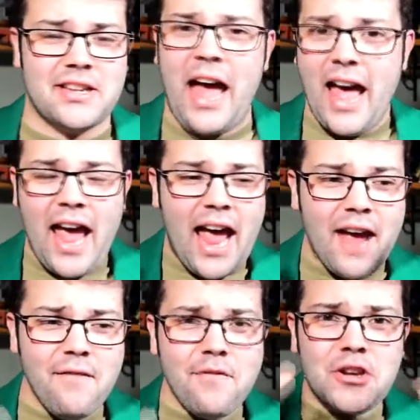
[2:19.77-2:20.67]
Like,
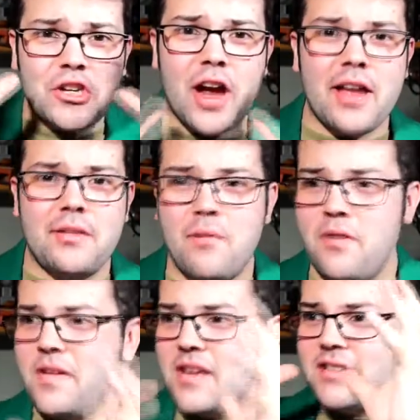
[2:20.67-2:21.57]
every shot in the
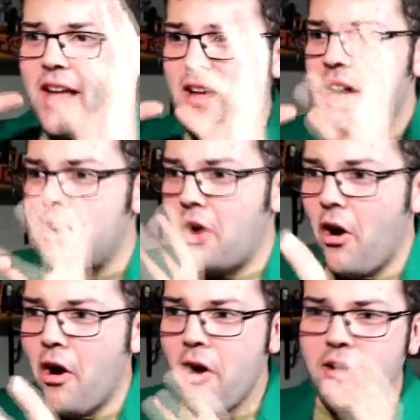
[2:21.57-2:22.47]
movie is, like,
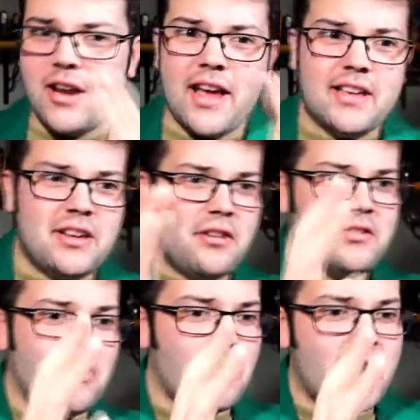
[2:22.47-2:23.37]
car, like, you know,
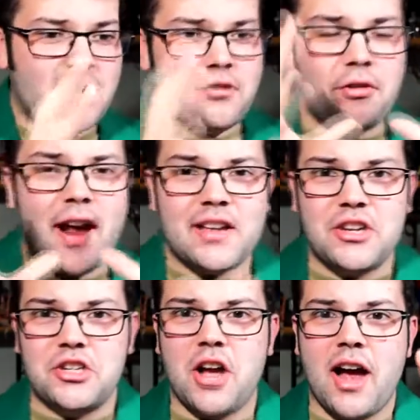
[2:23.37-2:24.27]
or, like, a tracking
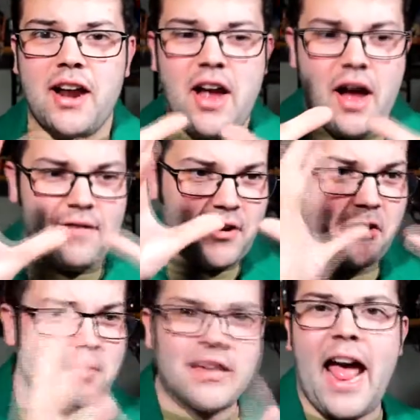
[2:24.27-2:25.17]
shot of a
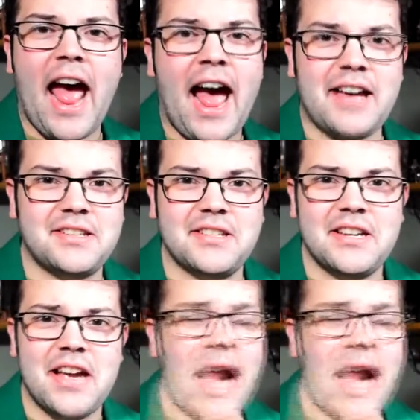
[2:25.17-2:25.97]
girl's ass.